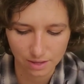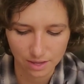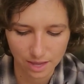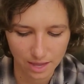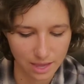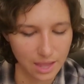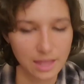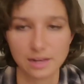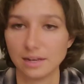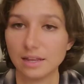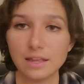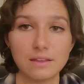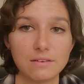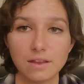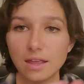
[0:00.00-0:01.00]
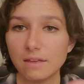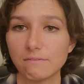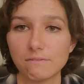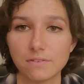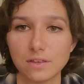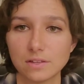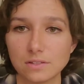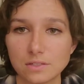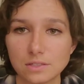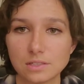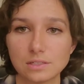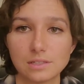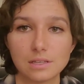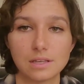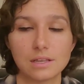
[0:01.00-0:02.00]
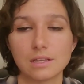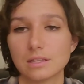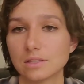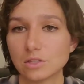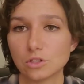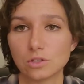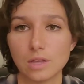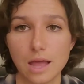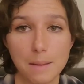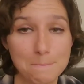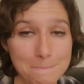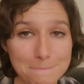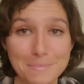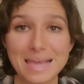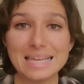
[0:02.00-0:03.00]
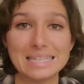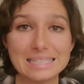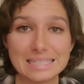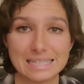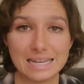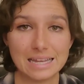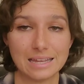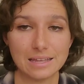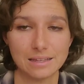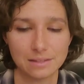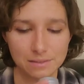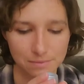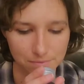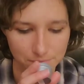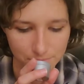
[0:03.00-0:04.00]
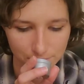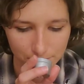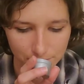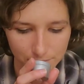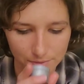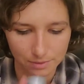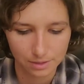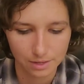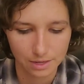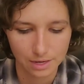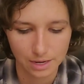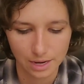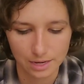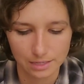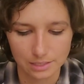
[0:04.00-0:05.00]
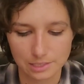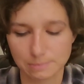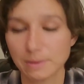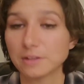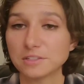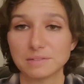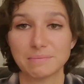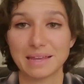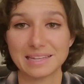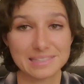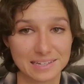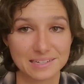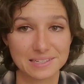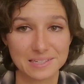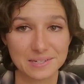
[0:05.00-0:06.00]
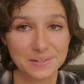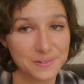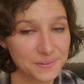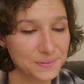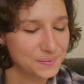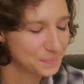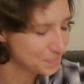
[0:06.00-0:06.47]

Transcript: again, it feels amazing. And it smells amazing too.